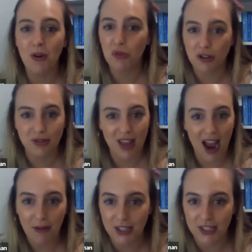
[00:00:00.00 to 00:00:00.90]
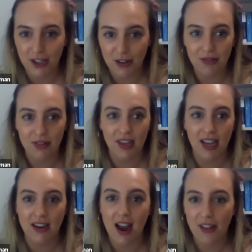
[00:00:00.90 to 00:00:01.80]
worked with at-risk youth
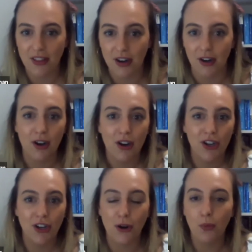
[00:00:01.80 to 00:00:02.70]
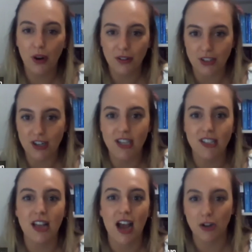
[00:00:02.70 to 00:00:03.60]
in other
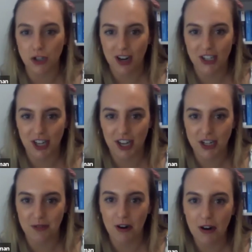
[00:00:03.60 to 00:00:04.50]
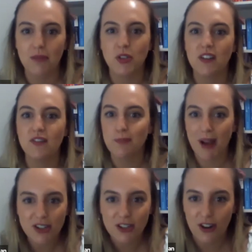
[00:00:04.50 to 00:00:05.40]
wilderness outdoor education programs. So I've
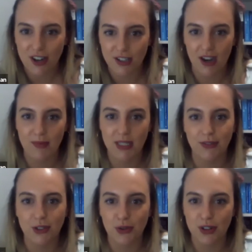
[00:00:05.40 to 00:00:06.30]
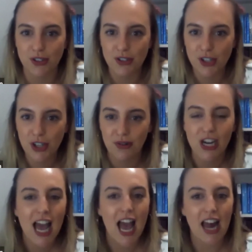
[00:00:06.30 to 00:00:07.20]
spent a lot of times outdoors too.
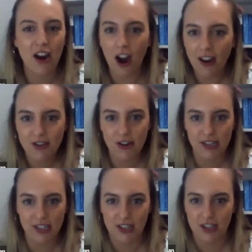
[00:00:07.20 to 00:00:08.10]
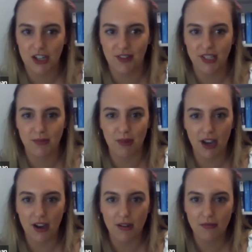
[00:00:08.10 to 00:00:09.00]
And I've noticed the shifts in
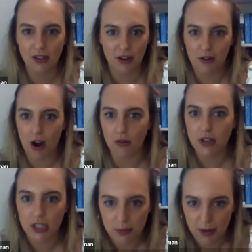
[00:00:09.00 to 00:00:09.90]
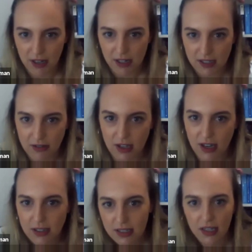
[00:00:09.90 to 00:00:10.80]
my, own experience
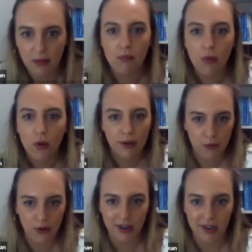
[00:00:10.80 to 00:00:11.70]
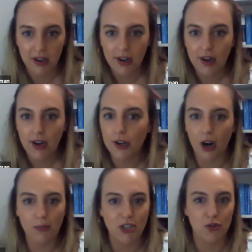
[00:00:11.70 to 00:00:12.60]
outside, seeing more and more
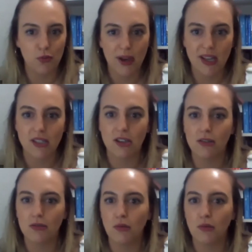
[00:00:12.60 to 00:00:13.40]
garbage and waste